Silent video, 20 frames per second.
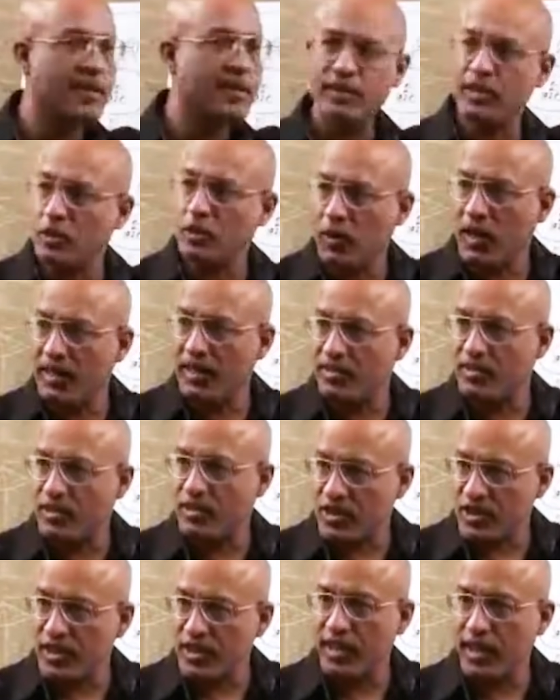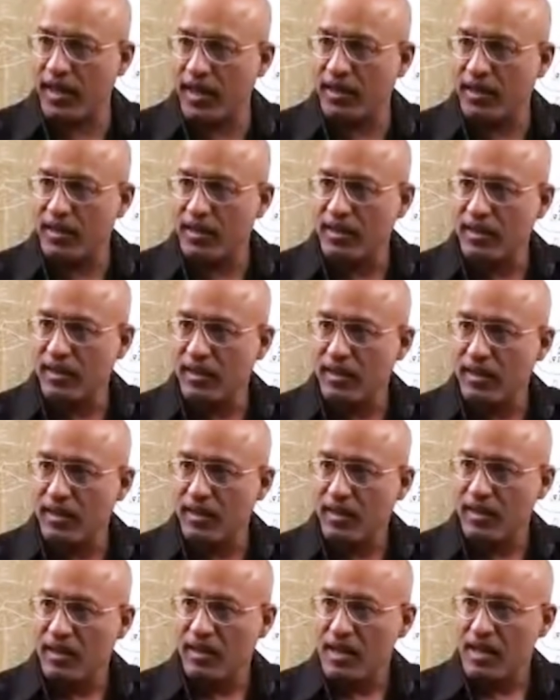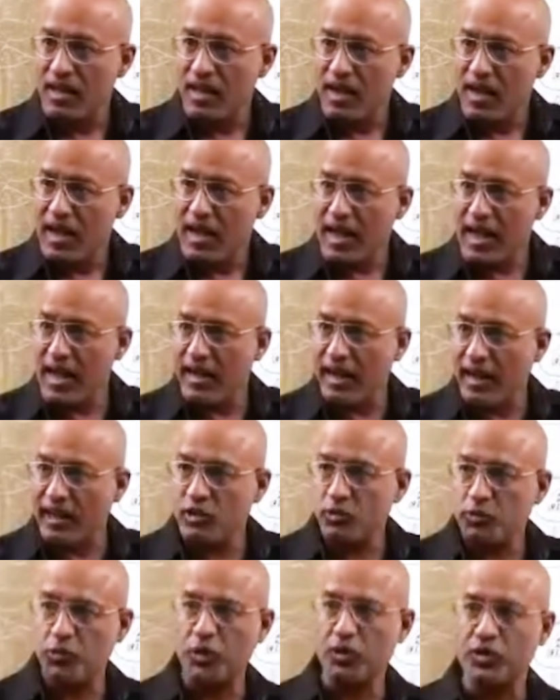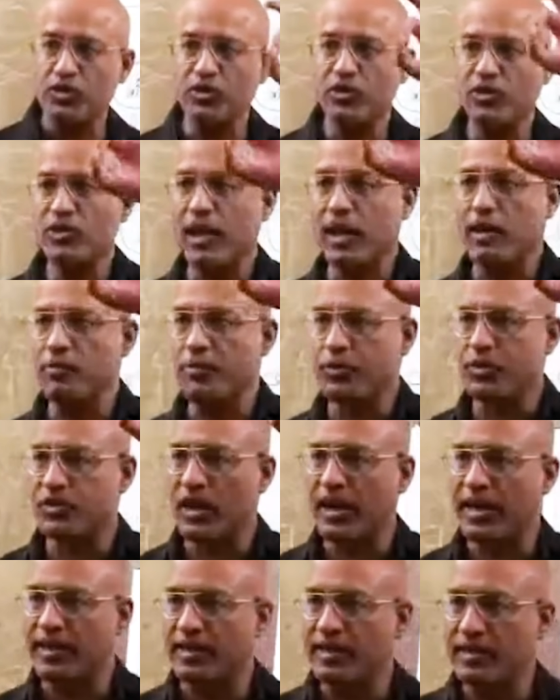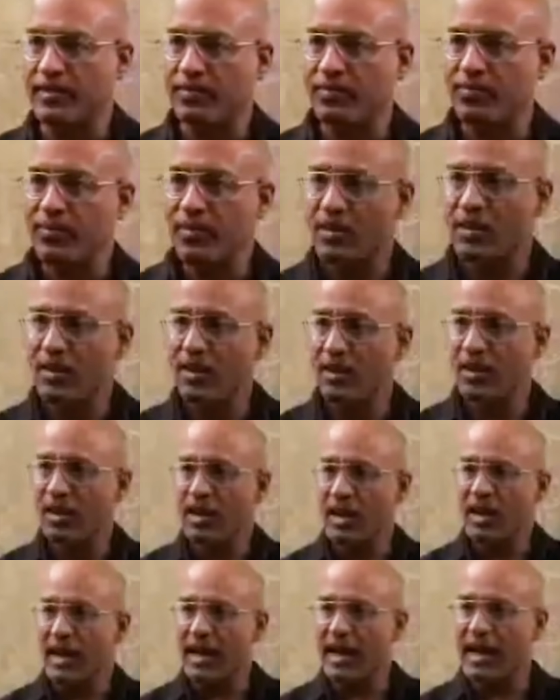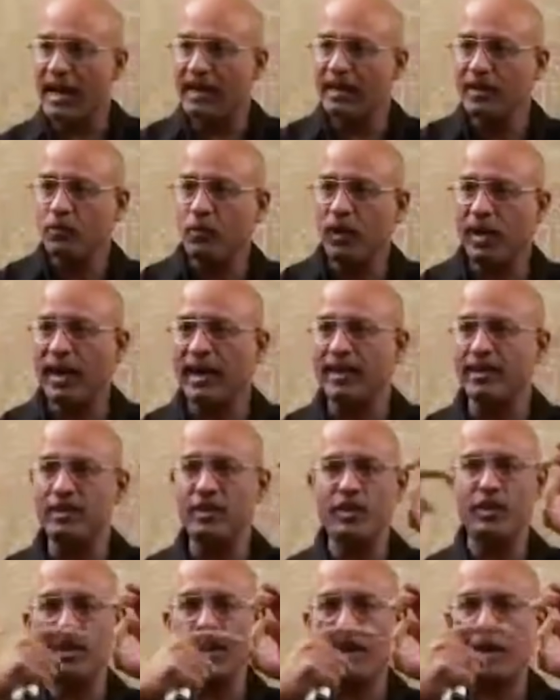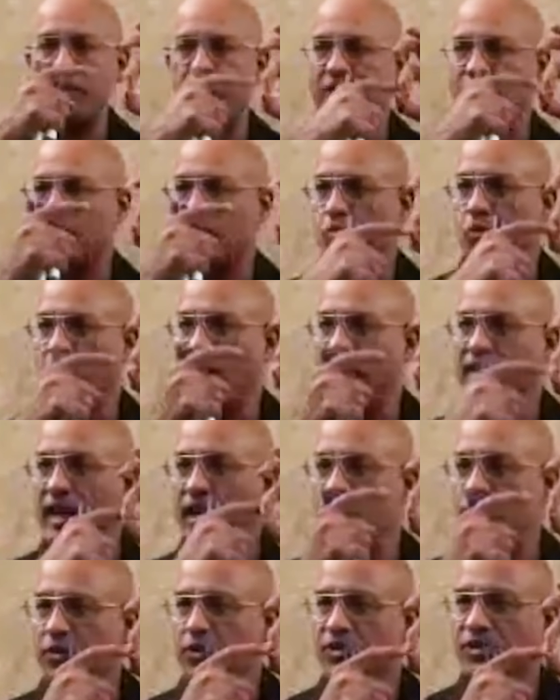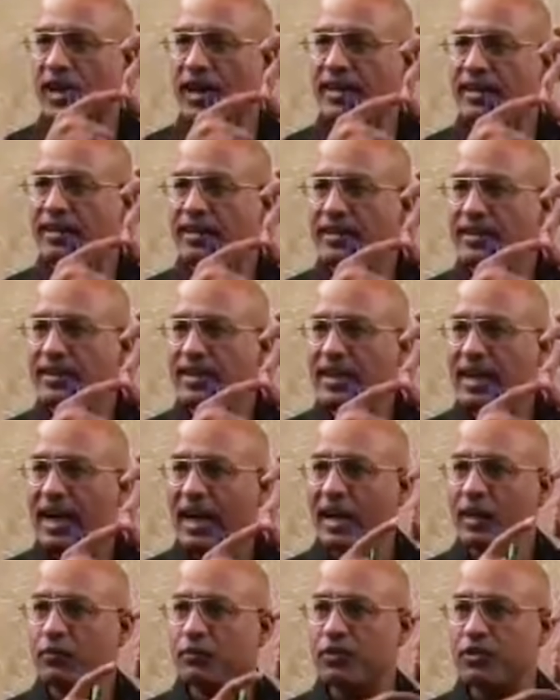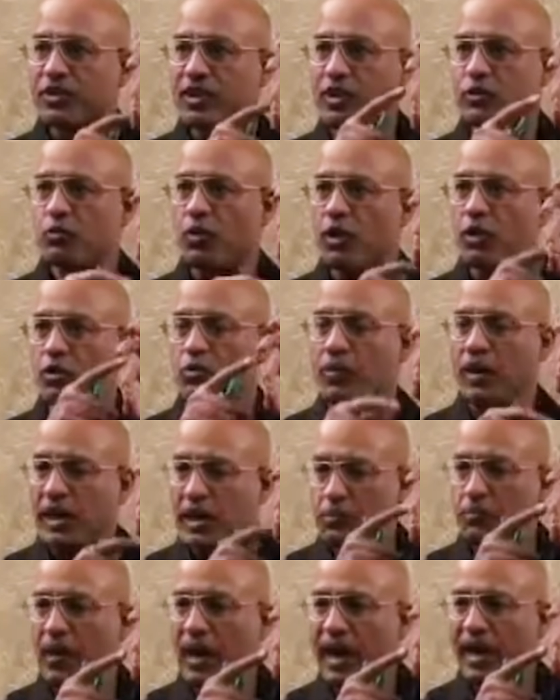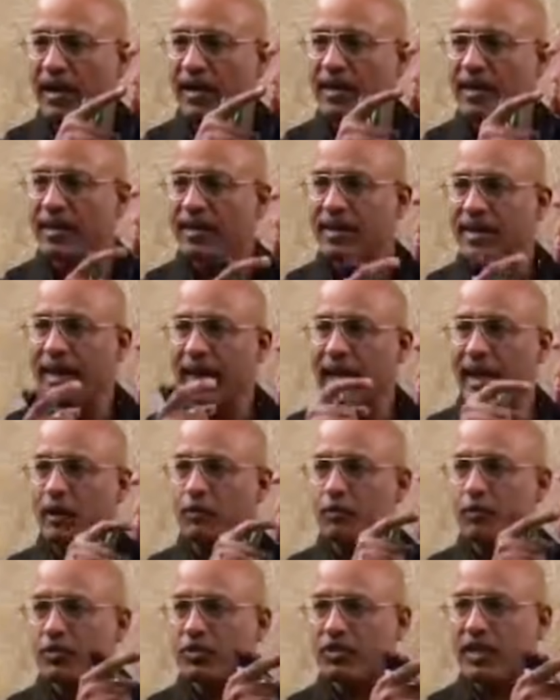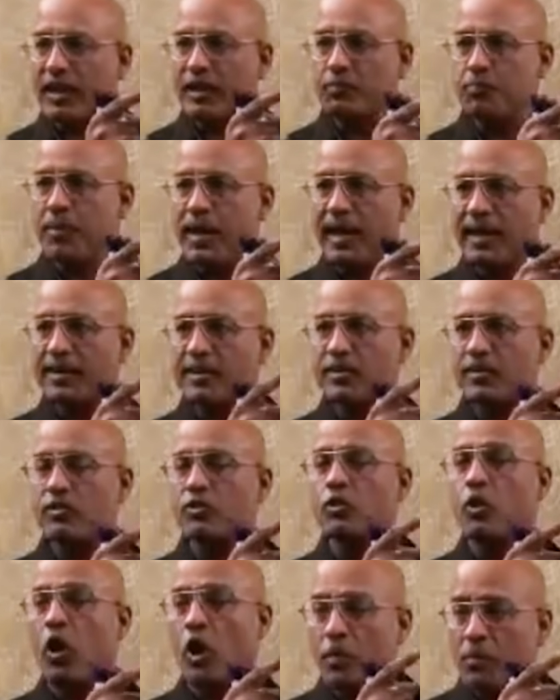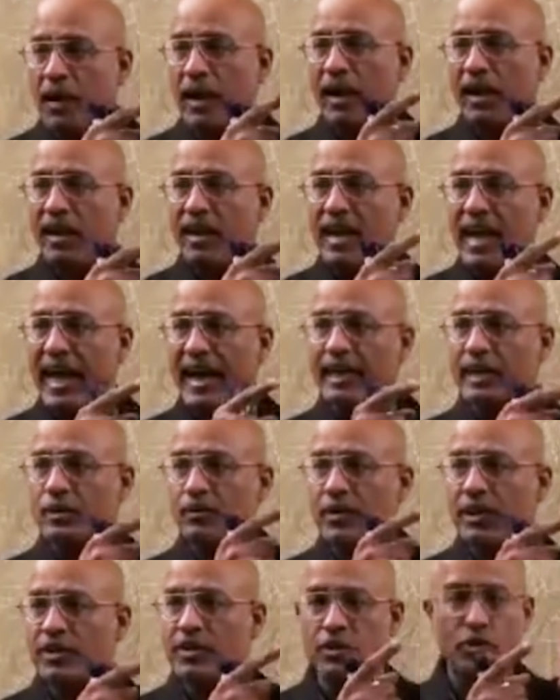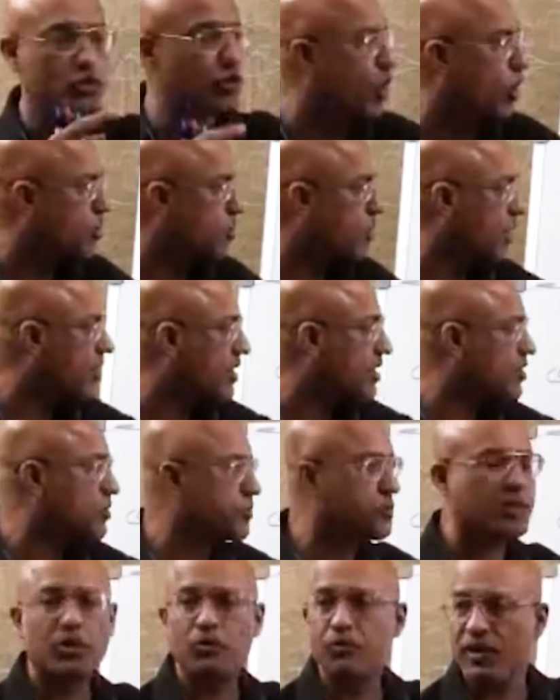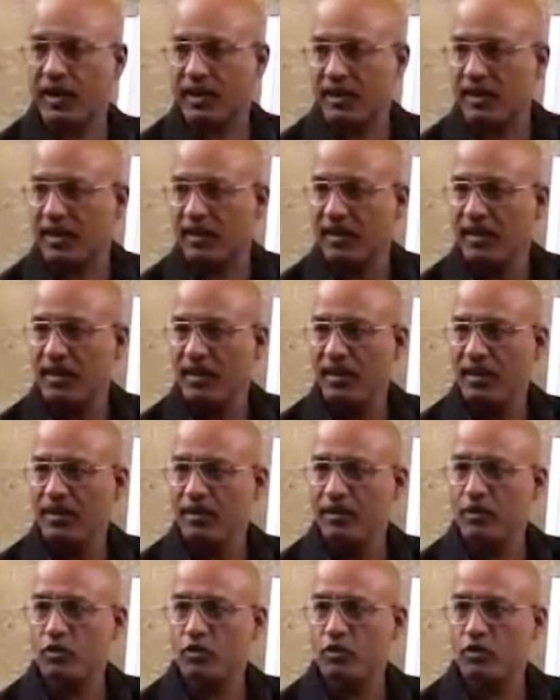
evil is sitting there. And let's suppose this is a lymphocyte. And one antigen come and stimulate the lymphocyte. A lymphocyte want to multiply. A lymphocyte make its normal, activate its normal transcriptional factor. The